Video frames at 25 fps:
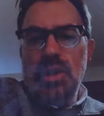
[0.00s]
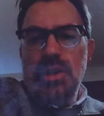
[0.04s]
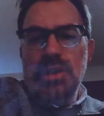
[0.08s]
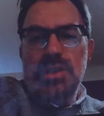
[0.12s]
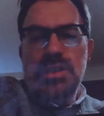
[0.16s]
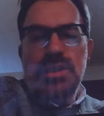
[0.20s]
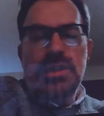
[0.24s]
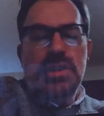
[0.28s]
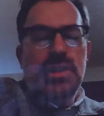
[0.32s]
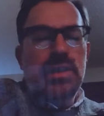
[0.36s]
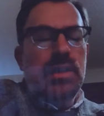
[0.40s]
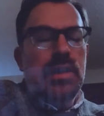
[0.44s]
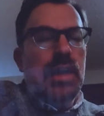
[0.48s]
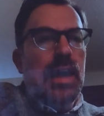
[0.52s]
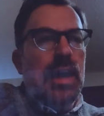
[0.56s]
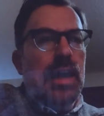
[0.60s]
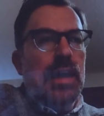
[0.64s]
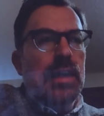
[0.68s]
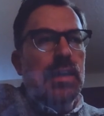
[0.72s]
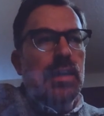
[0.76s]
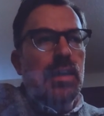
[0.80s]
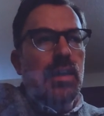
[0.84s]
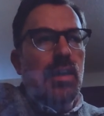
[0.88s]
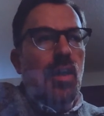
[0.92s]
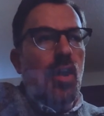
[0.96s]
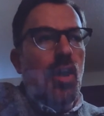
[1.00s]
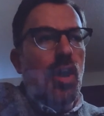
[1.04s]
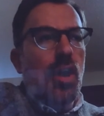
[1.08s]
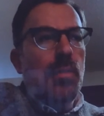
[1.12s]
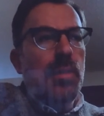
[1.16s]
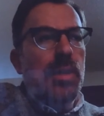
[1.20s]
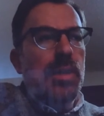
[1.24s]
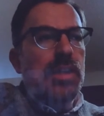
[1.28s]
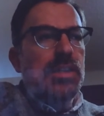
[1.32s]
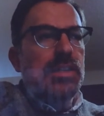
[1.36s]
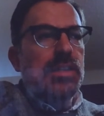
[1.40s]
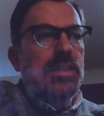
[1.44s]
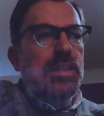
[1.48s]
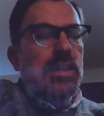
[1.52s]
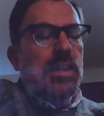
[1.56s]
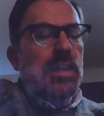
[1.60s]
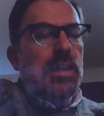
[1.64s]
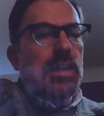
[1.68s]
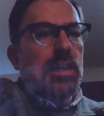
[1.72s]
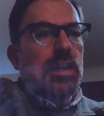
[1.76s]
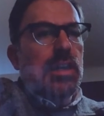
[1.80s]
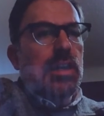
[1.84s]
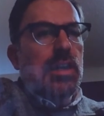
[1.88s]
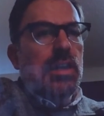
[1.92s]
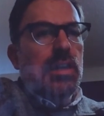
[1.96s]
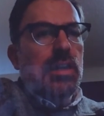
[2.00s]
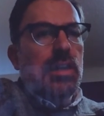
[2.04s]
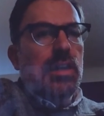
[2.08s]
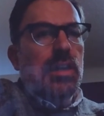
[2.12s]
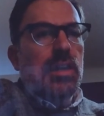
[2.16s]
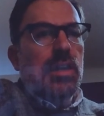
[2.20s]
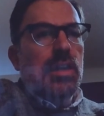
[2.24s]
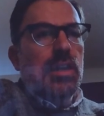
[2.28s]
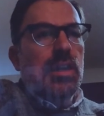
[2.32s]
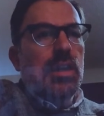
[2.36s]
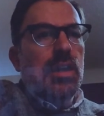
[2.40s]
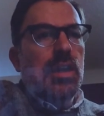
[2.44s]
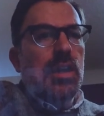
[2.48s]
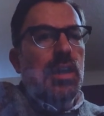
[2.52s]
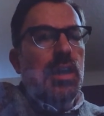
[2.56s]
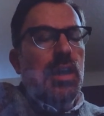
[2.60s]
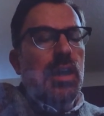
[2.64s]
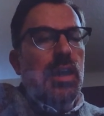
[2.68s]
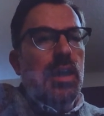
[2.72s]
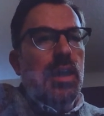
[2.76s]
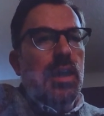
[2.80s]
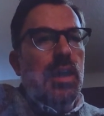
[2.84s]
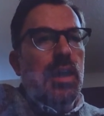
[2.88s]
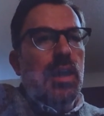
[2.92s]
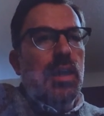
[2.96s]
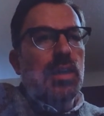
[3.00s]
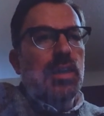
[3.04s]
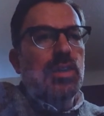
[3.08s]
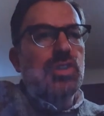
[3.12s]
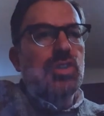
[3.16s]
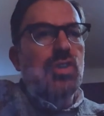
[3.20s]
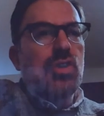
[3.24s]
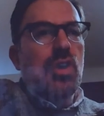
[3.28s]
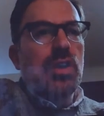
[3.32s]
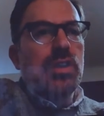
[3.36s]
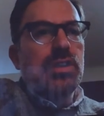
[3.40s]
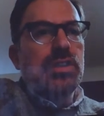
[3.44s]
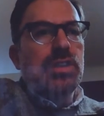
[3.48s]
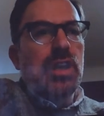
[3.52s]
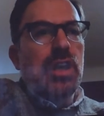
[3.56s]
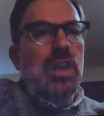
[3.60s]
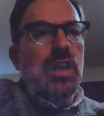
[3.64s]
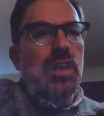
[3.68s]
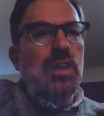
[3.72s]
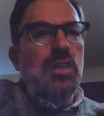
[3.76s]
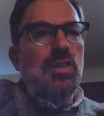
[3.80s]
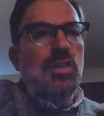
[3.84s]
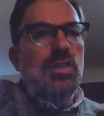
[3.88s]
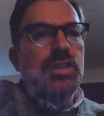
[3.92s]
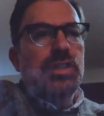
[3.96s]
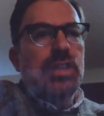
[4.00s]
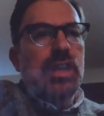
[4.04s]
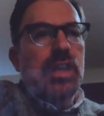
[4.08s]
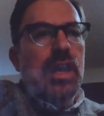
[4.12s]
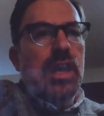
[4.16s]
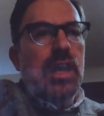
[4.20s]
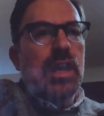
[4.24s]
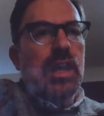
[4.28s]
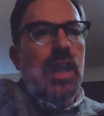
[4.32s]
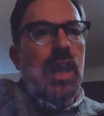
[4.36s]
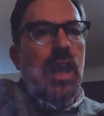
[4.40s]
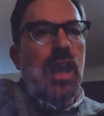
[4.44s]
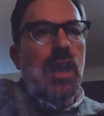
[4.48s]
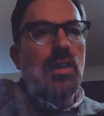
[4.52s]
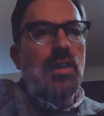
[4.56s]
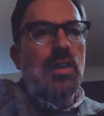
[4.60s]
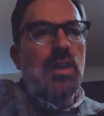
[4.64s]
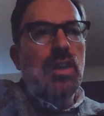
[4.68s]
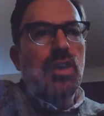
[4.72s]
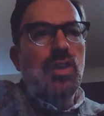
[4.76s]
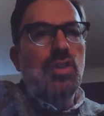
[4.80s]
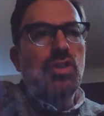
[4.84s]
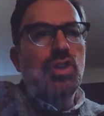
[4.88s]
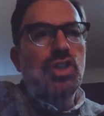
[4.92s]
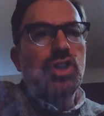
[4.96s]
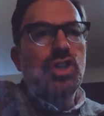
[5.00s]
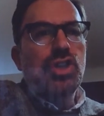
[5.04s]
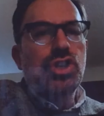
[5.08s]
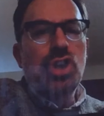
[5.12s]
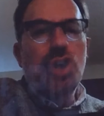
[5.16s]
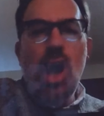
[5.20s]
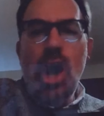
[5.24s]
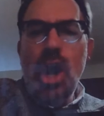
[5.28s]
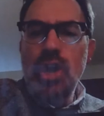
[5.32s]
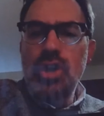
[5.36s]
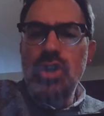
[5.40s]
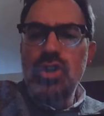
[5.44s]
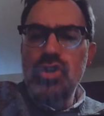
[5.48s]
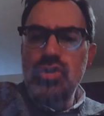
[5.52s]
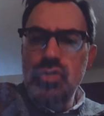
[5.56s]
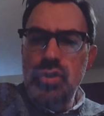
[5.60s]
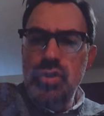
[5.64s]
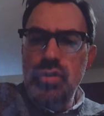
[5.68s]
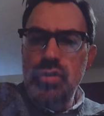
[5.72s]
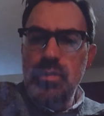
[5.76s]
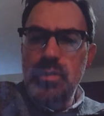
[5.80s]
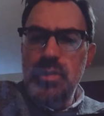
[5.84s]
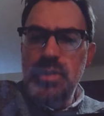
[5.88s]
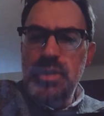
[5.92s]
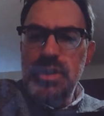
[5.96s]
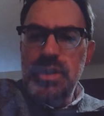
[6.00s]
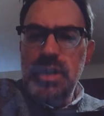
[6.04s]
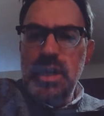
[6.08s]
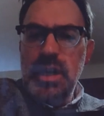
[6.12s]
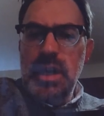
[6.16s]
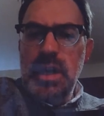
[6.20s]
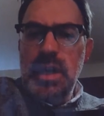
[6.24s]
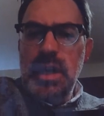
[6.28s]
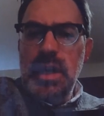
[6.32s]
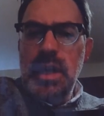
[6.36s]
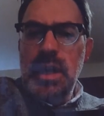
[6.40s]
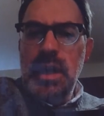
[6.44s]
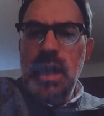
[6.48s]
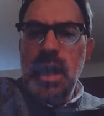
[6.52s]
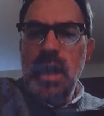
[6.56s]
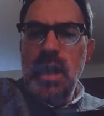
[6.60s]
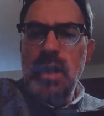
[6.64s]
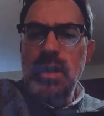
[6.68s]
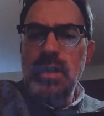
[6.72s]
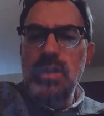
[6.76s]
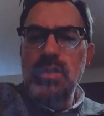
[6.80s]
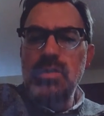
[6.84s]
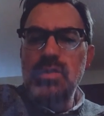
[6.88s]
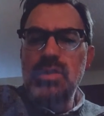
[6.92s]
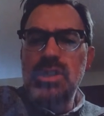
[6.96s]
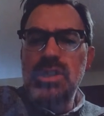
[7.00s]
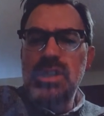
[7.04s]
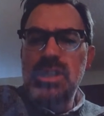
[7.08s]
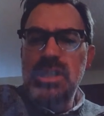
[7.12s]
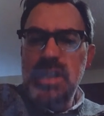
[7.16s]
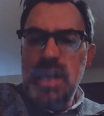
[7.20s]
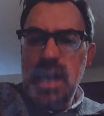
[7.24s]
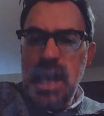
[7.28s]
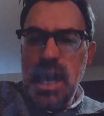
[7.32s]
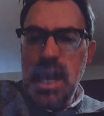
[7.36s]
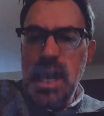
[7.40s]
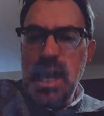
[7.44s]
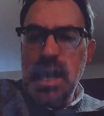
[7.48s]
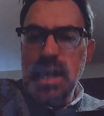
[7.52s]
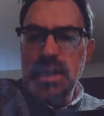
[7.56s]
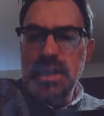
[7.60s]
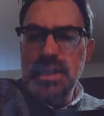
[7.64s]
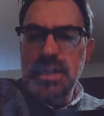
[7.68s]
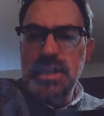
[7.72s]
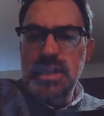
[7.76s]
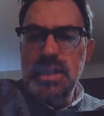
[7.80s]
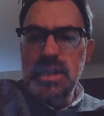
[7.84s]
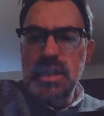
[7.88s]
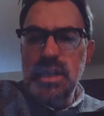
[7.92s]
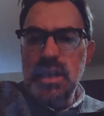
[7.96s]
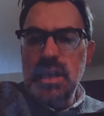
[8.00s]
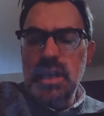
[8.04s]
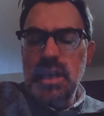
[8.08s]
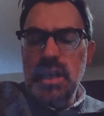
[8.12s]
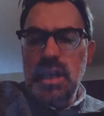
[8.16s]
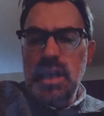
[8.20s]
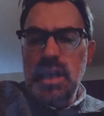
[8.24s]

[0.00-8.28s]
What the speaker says: was that armies started to understand how to use shock troops and how to use tanks